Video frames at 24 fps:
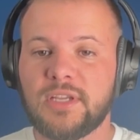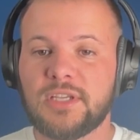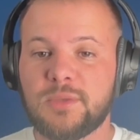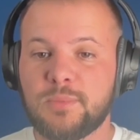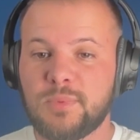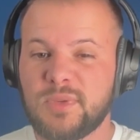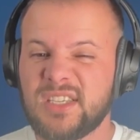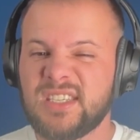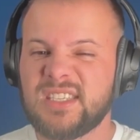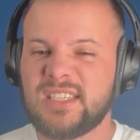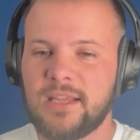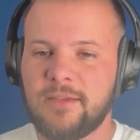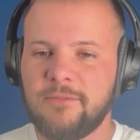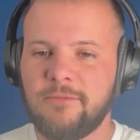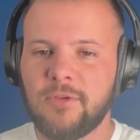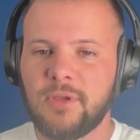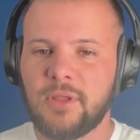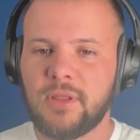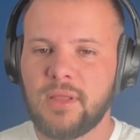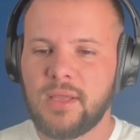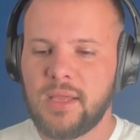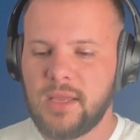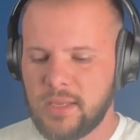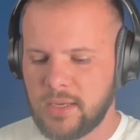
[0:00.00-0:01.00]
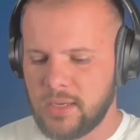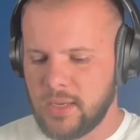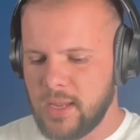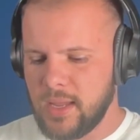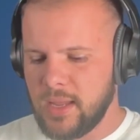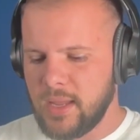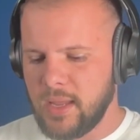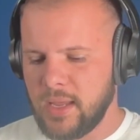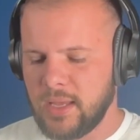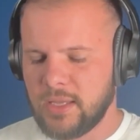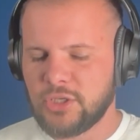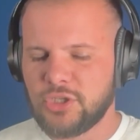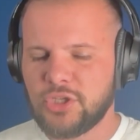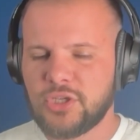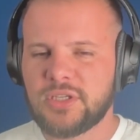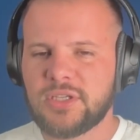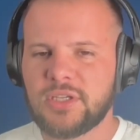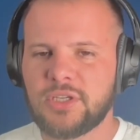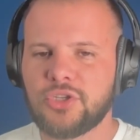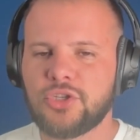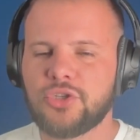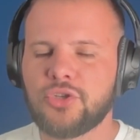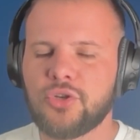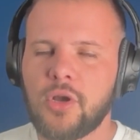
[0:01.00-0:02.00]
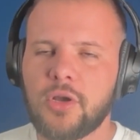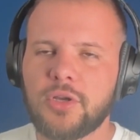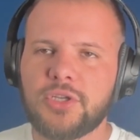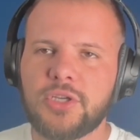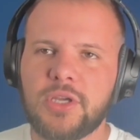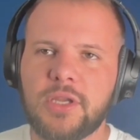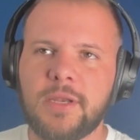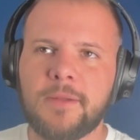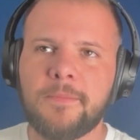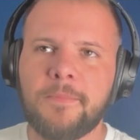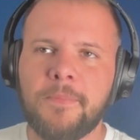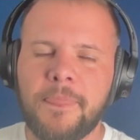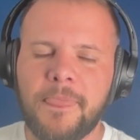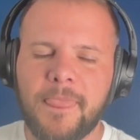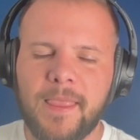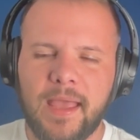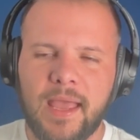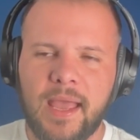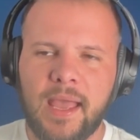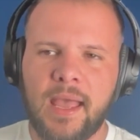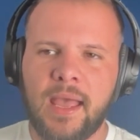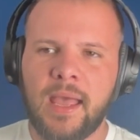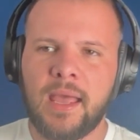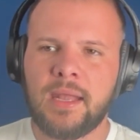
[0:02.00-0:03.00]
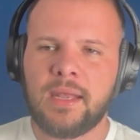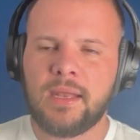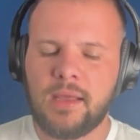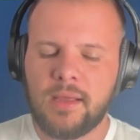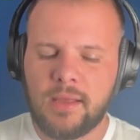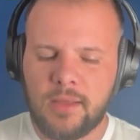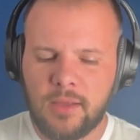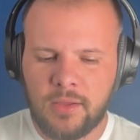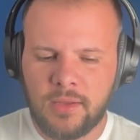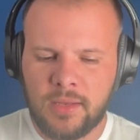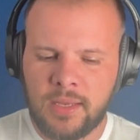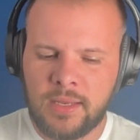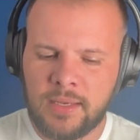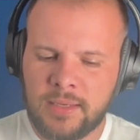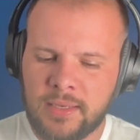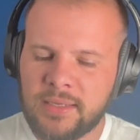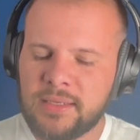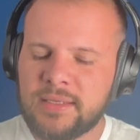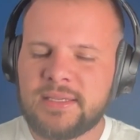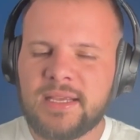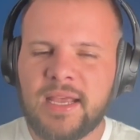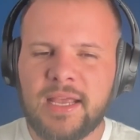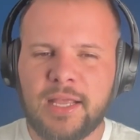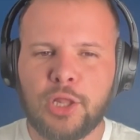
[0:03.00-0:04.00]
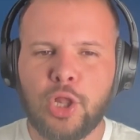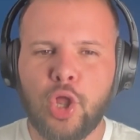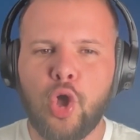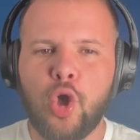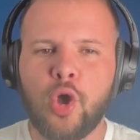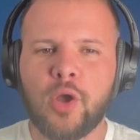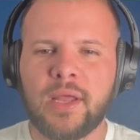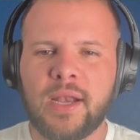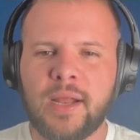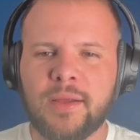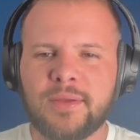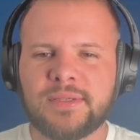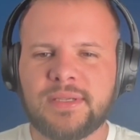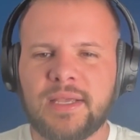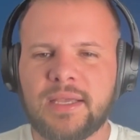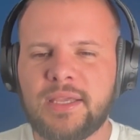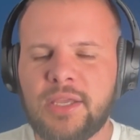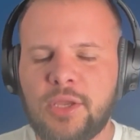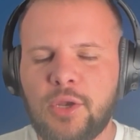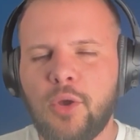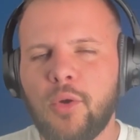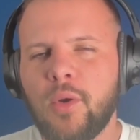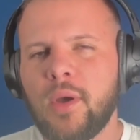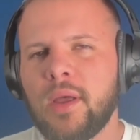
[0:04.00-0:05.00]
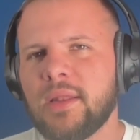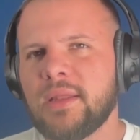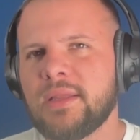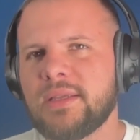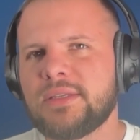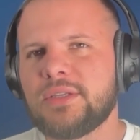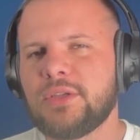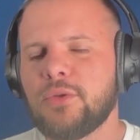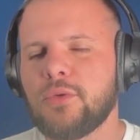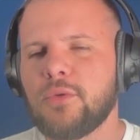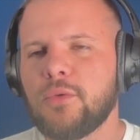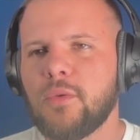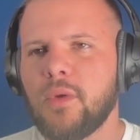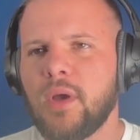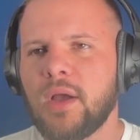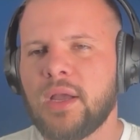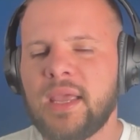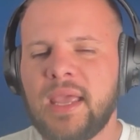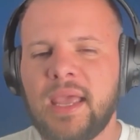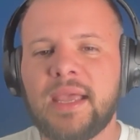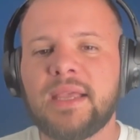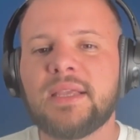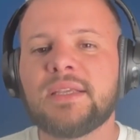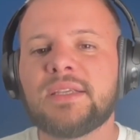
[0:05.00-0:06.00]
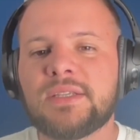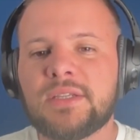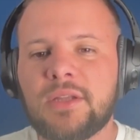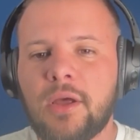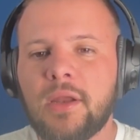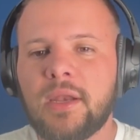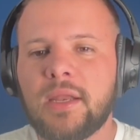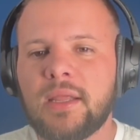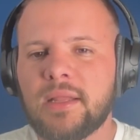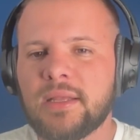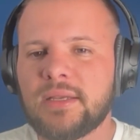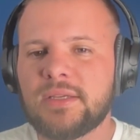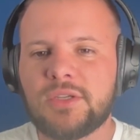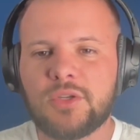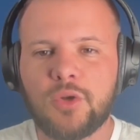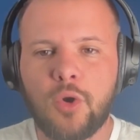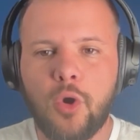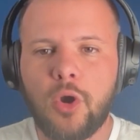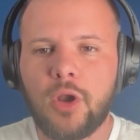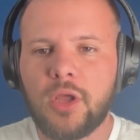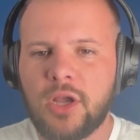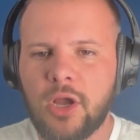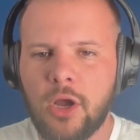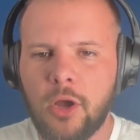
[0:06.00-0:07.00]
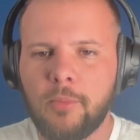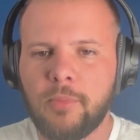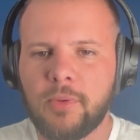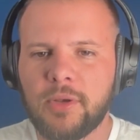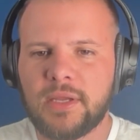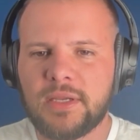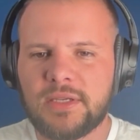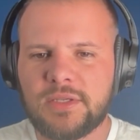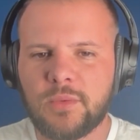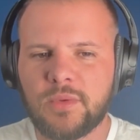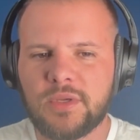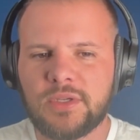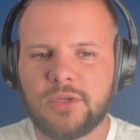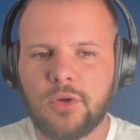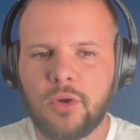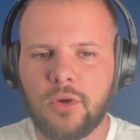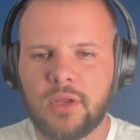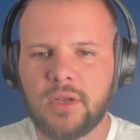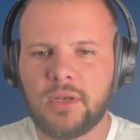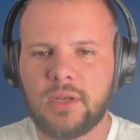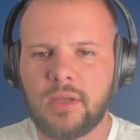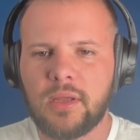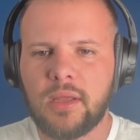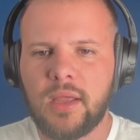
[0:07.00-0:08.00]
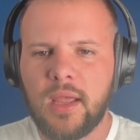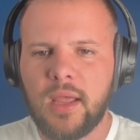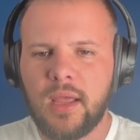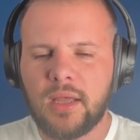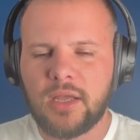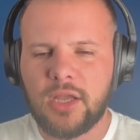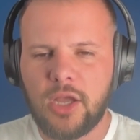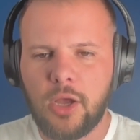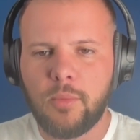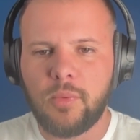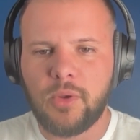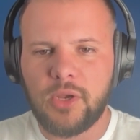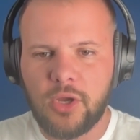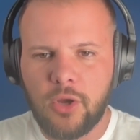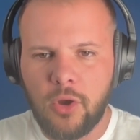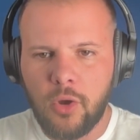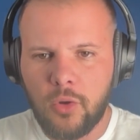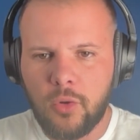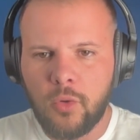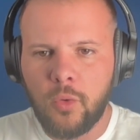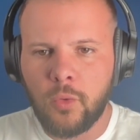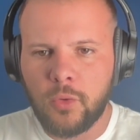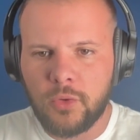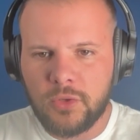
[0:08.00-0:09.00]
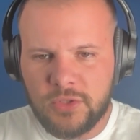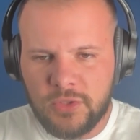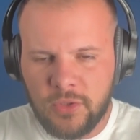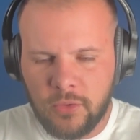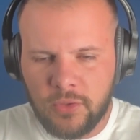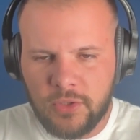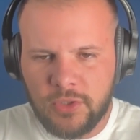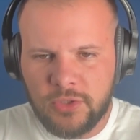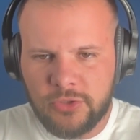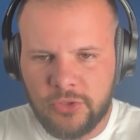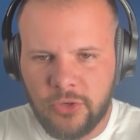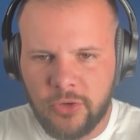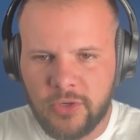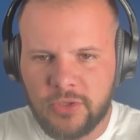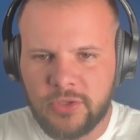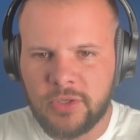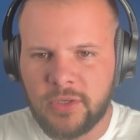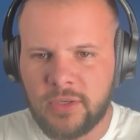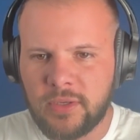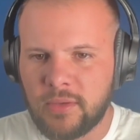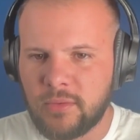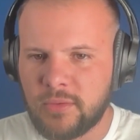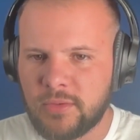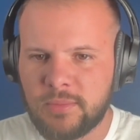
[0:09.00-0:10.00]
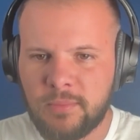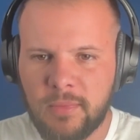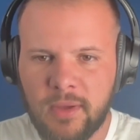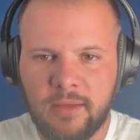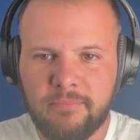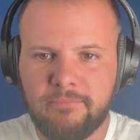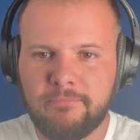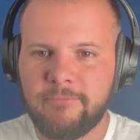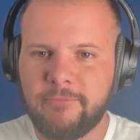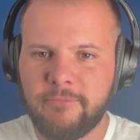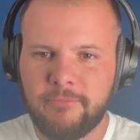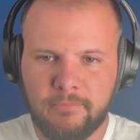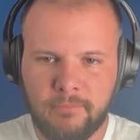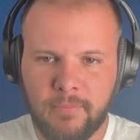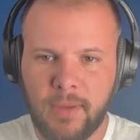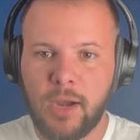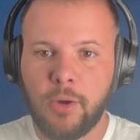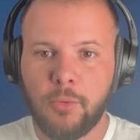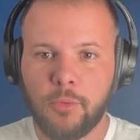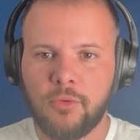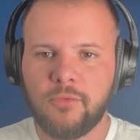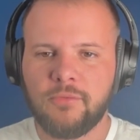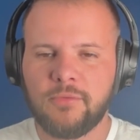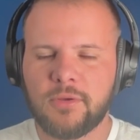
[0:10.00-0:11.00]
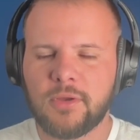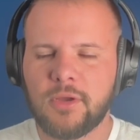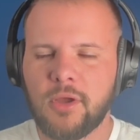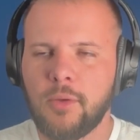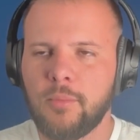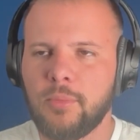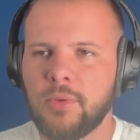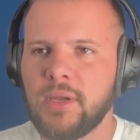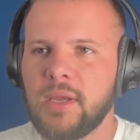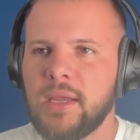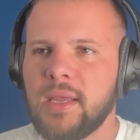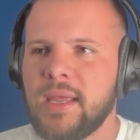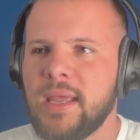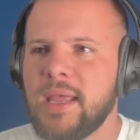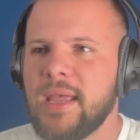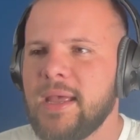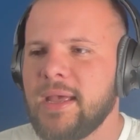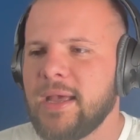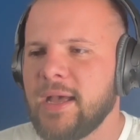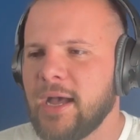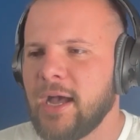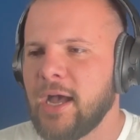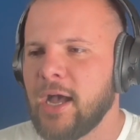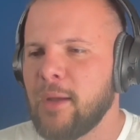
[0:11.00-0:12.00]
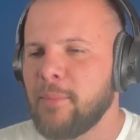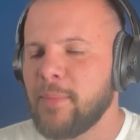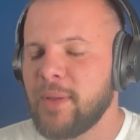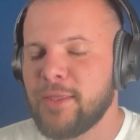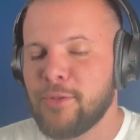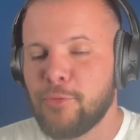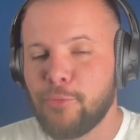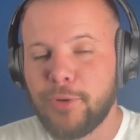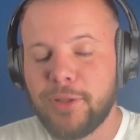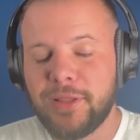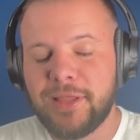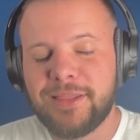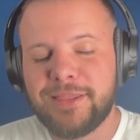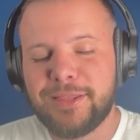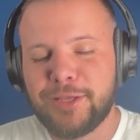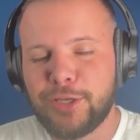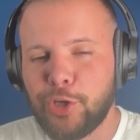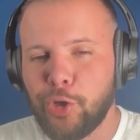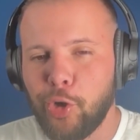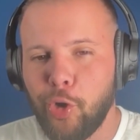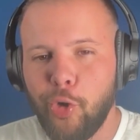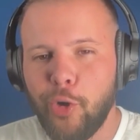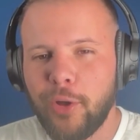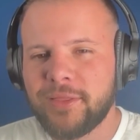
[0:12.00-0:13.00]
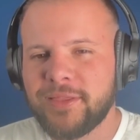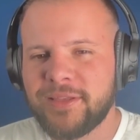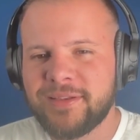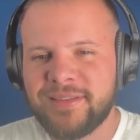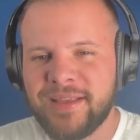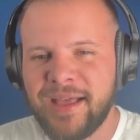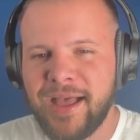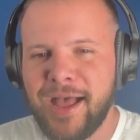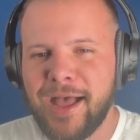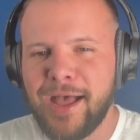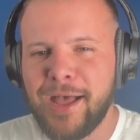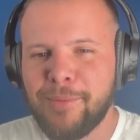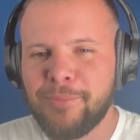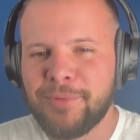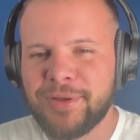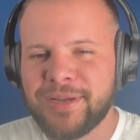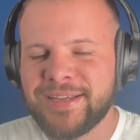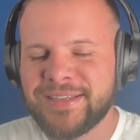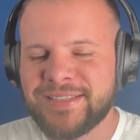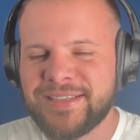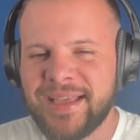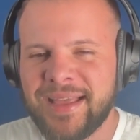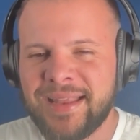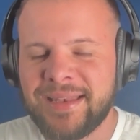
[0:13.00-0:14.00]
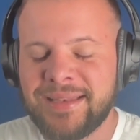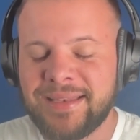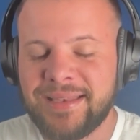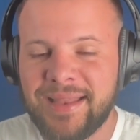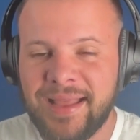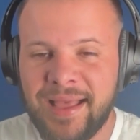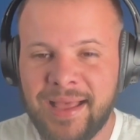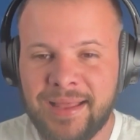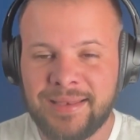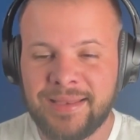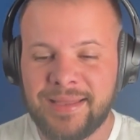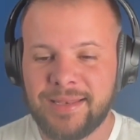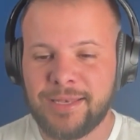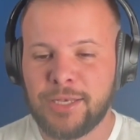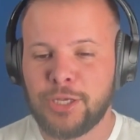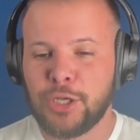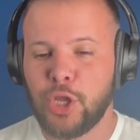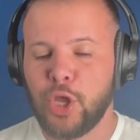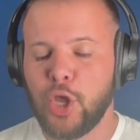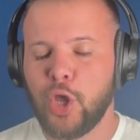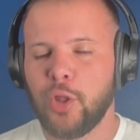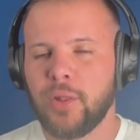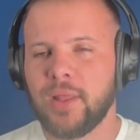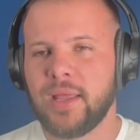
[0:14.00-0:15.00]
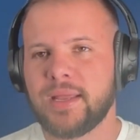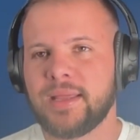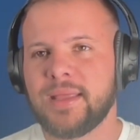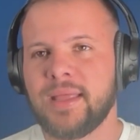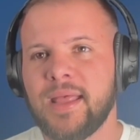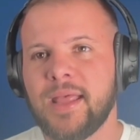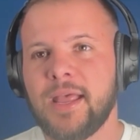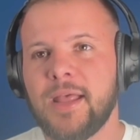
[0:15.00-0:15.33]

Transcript: specifically and, and just construction. And it didn't take long. And I was like, you know what? Let's do a case study. Let's start a company. So we started a company called Cornerstone Construction. It was my, my roofing company. Um, and really the goal at the time, because I, I didn't know like